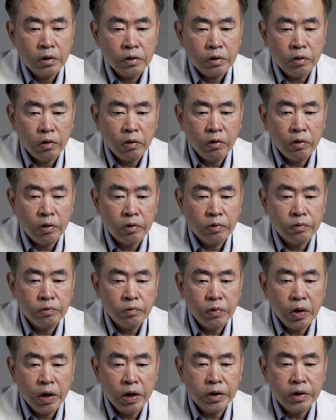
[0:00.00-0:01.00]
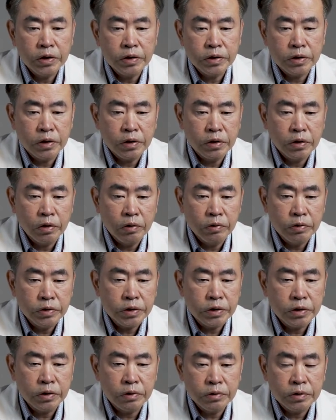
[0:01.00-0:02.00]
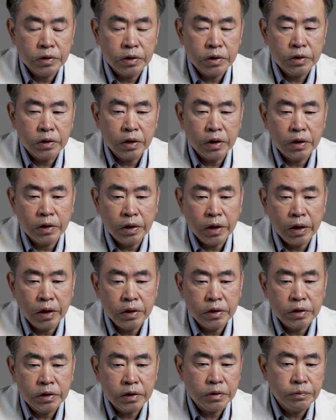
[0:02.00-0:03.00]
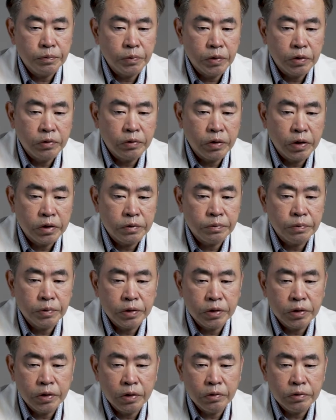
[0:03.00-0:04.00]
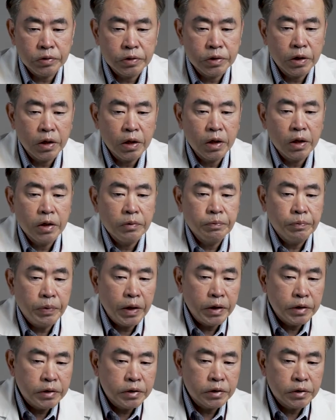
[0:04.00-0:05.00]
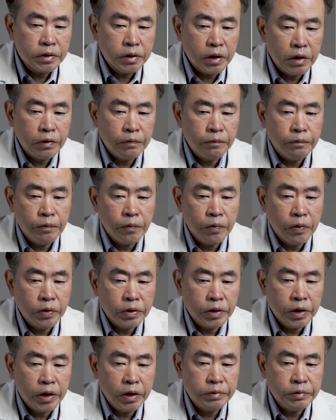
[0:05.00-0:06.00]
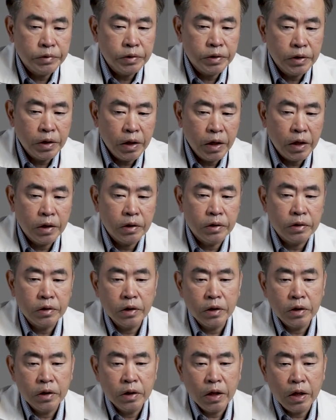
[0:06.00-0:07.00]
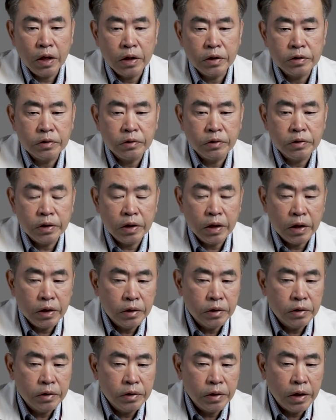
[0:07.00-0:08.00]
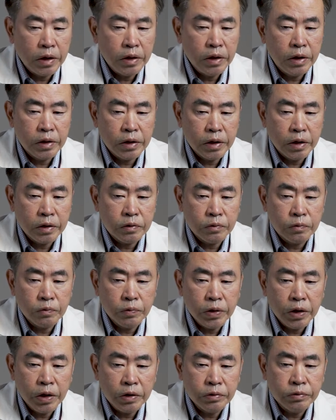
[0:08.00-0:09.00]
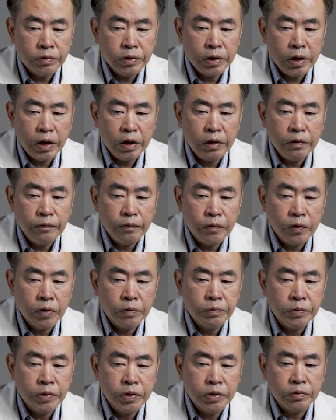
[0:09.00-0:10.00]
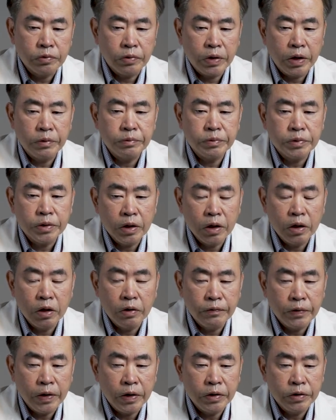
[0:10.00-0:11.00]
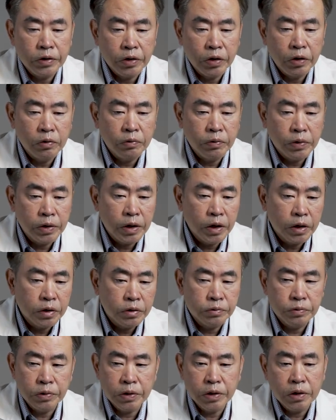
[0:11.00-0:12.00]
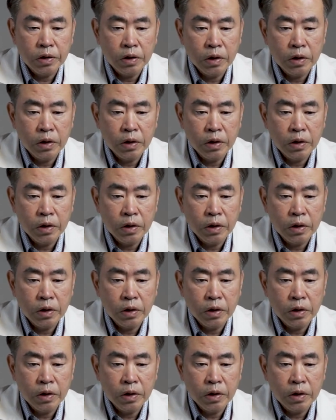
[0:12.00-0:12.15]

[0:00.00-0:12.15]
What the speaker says: Cohort 1 is the lowest dosage at 96 milligrams per dose. Patients get it 4 times a day. And so at the end of the day, they get 384 milligrams of our Neo 100.